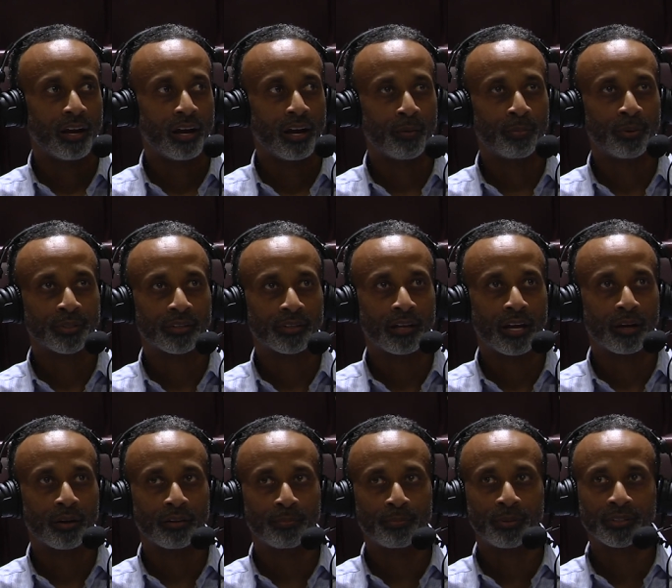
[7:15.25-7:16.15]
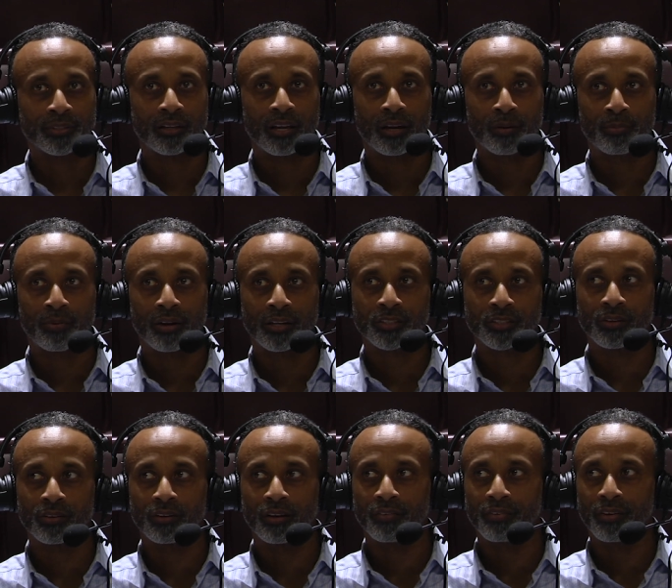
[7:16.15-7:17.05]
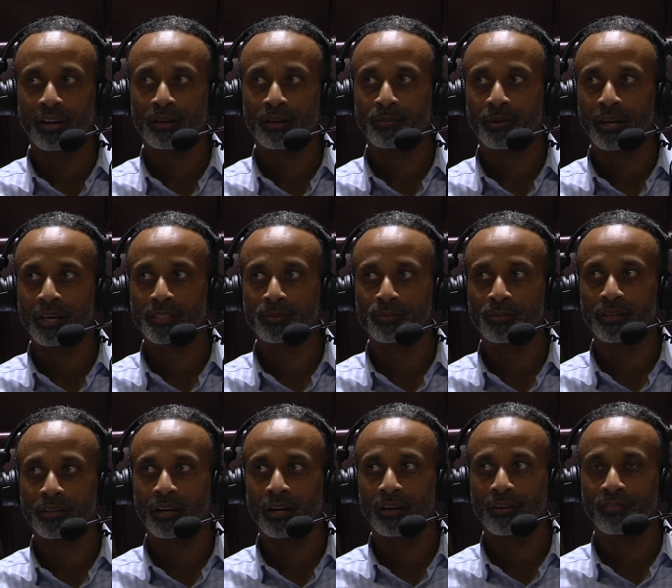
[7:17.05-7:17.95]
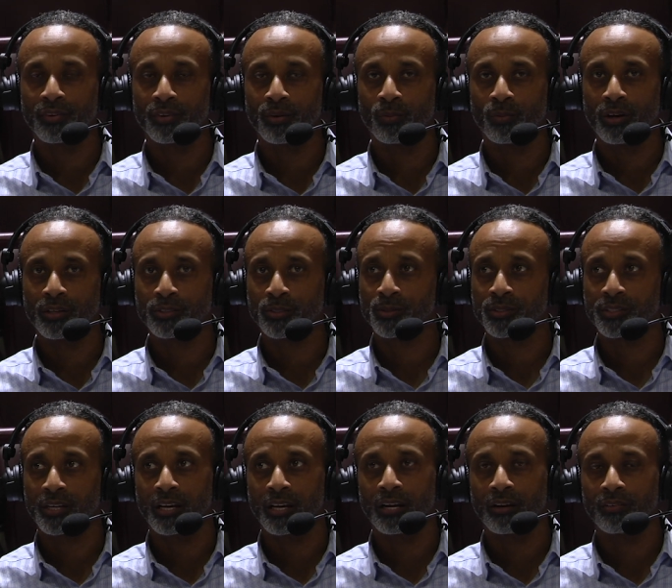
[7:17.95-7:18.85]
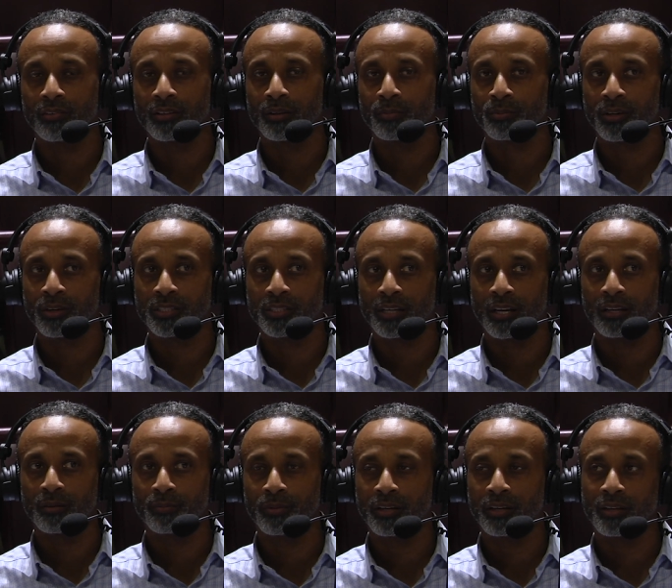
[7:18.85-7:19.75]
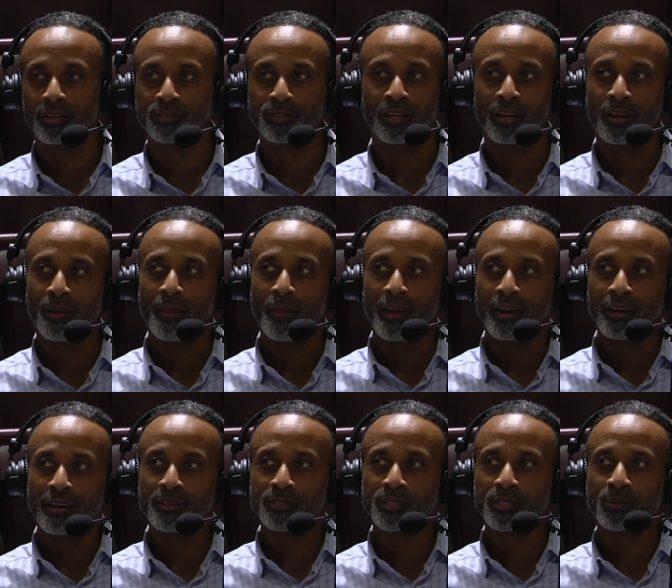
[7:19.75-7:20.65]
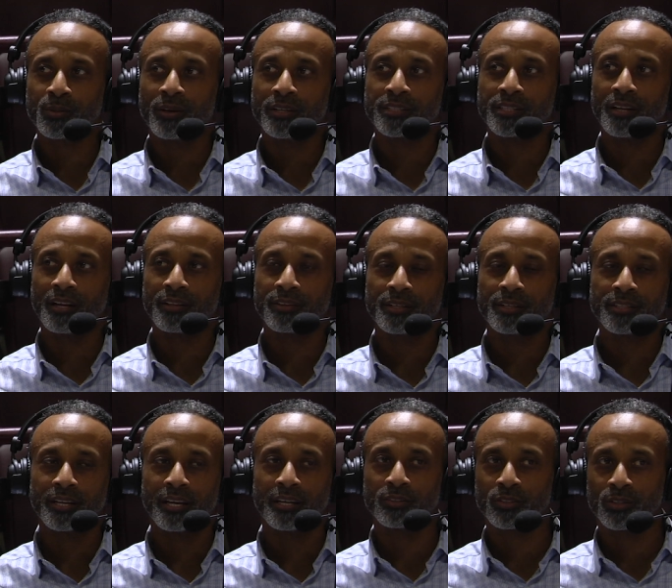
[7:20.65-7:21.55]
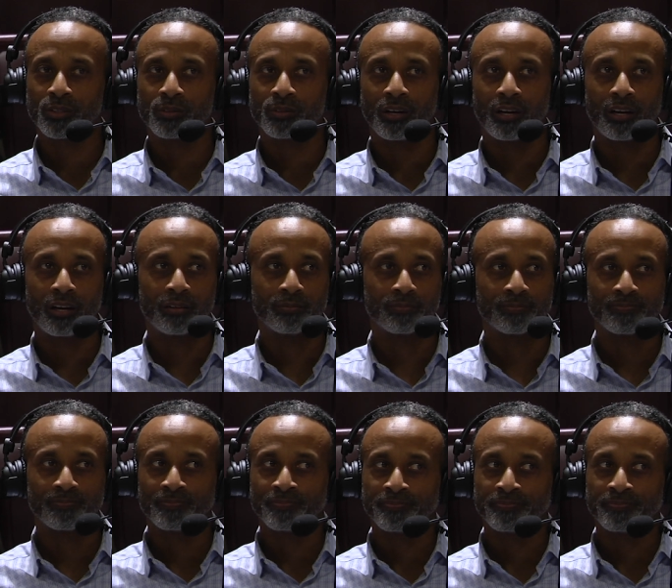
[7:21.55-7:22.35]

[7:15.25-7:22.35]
Uh, puts Ditto. a lot of puts a lot of pressure on our fan base. But uh, for the ones who stayed, I really appreciate it because in a situation like this, Andrew. Um,